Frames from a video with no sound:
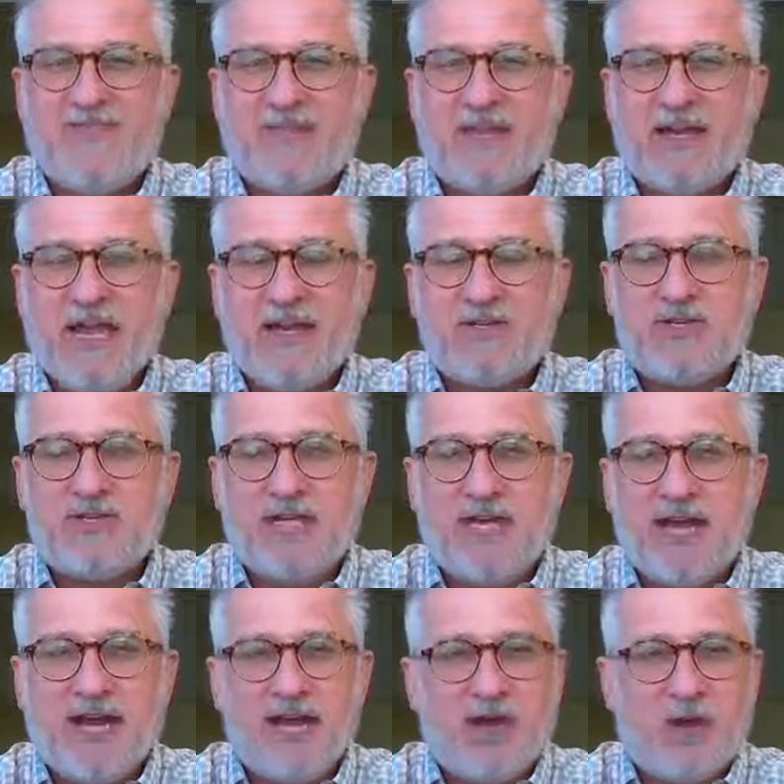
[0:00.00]

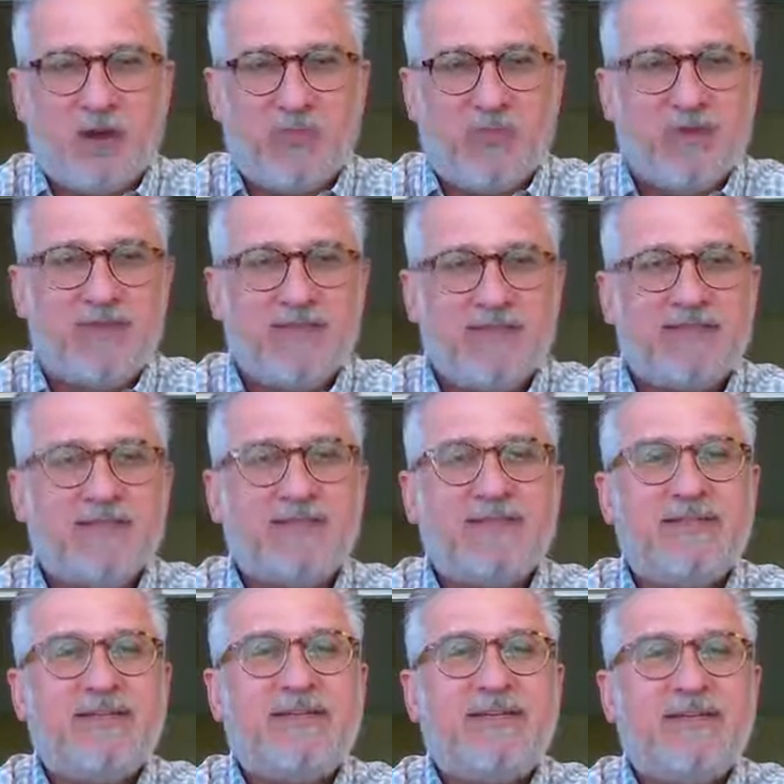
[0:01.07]
Vacationing, I hope.
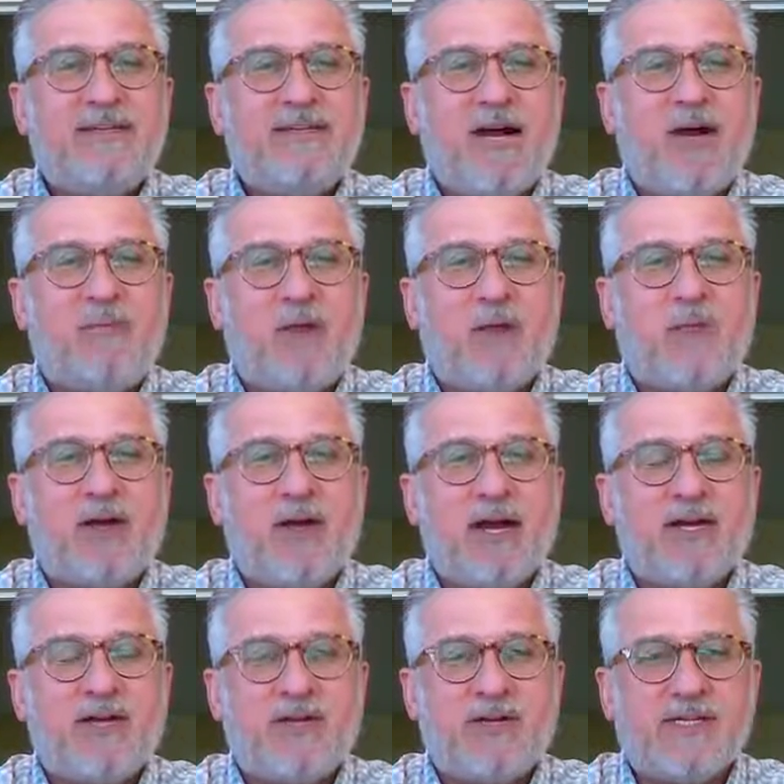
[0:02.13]
Hi, Barbara.
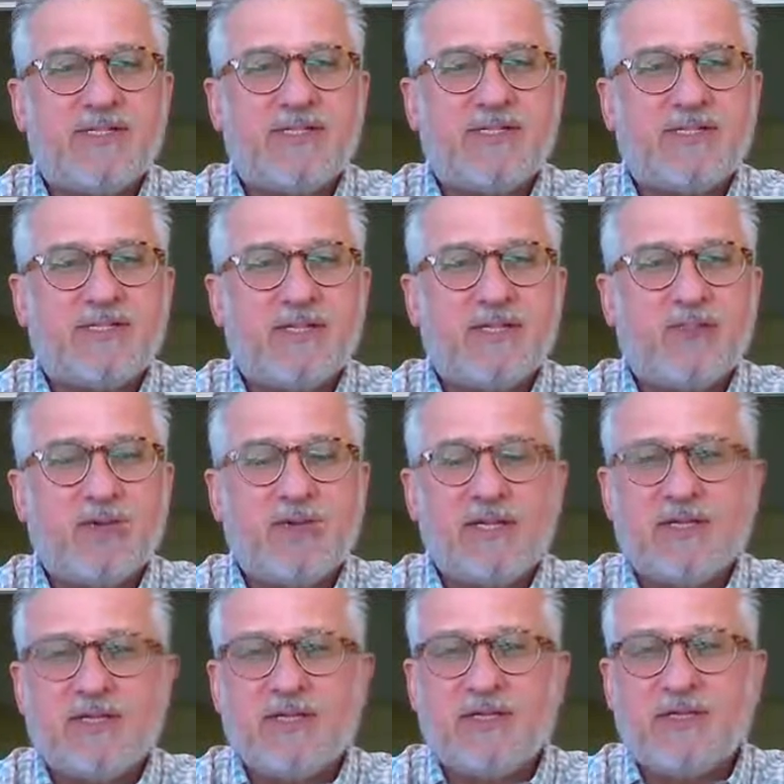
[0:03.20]
Hi, Chris. Good morning to